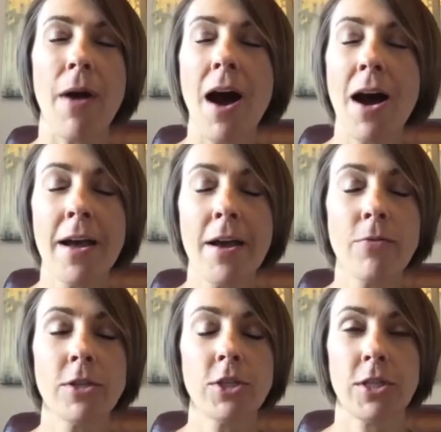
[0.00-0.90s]
I
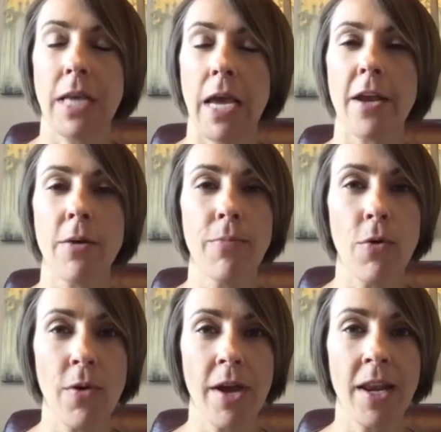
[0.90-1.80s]
was just at a
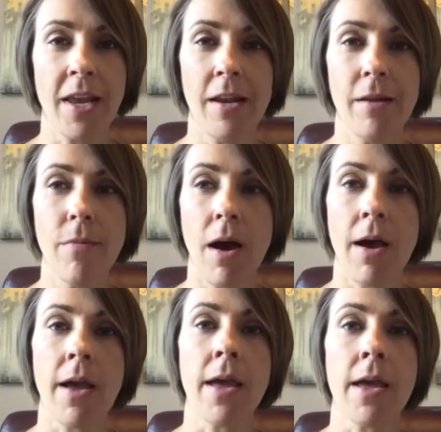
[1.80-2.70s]
point in
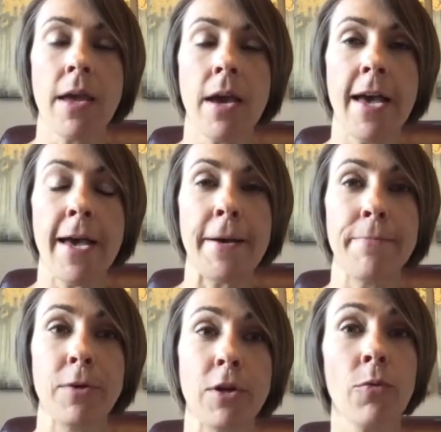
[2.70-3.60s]
my
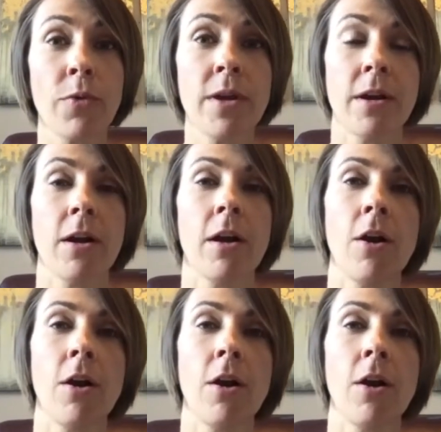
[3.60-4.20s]
career